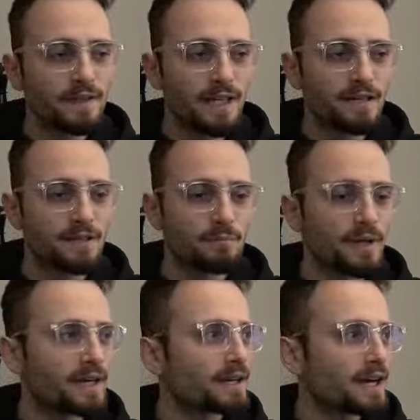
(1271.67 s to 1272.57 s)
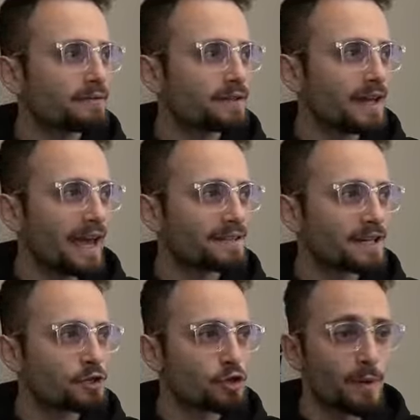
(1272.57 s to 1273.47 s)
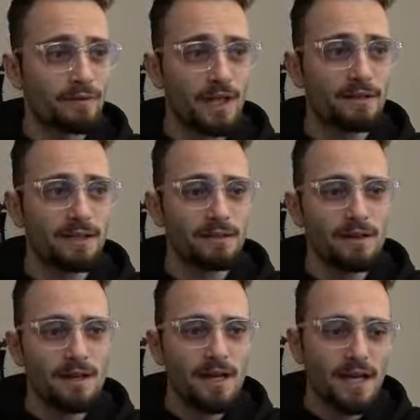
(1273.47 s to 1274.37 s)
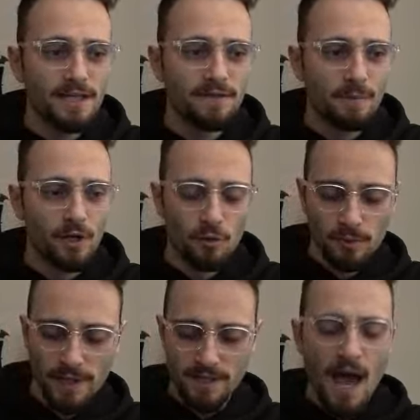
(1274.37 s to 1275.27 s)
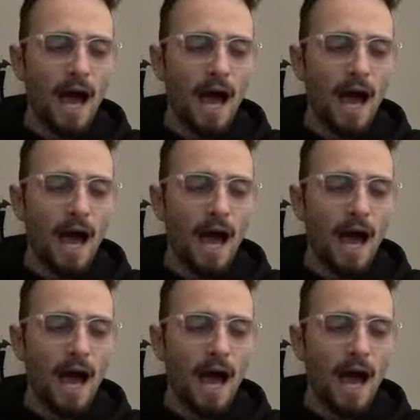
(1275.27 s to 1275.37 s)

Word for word: He ends up playing kind of an anti-Giobava London, as Fabiano plays.